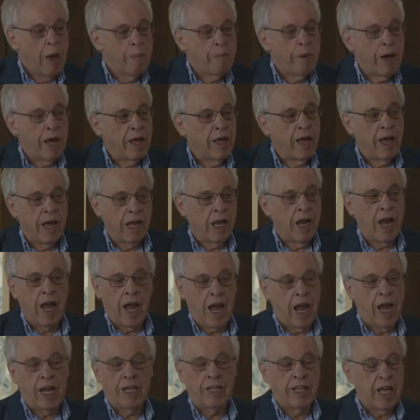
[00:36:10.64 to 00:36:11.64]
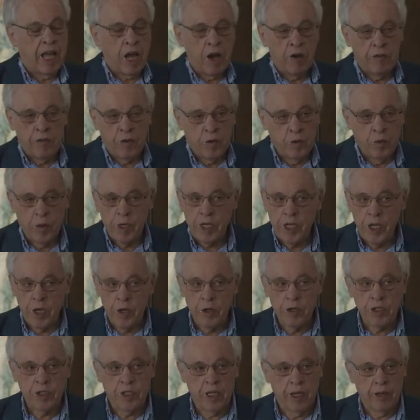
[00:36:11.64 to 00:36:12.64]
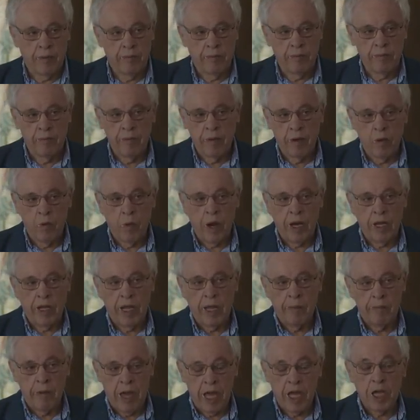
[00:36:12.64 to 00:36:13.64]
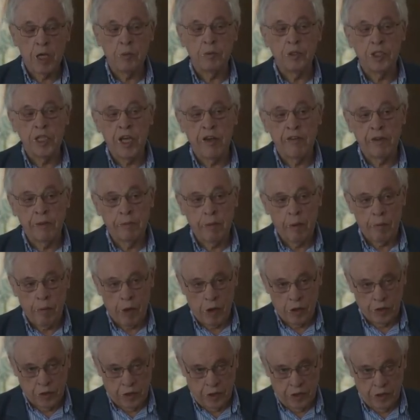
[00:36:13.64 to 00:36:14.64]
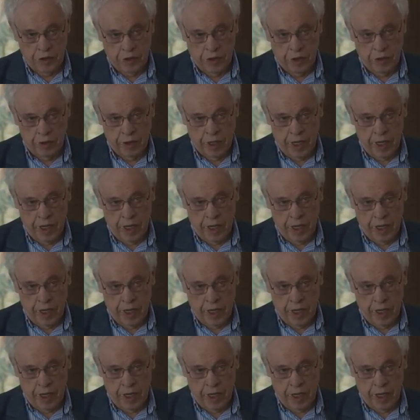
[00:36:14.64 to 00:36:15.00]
But, and they often will use them when they make observing proposals,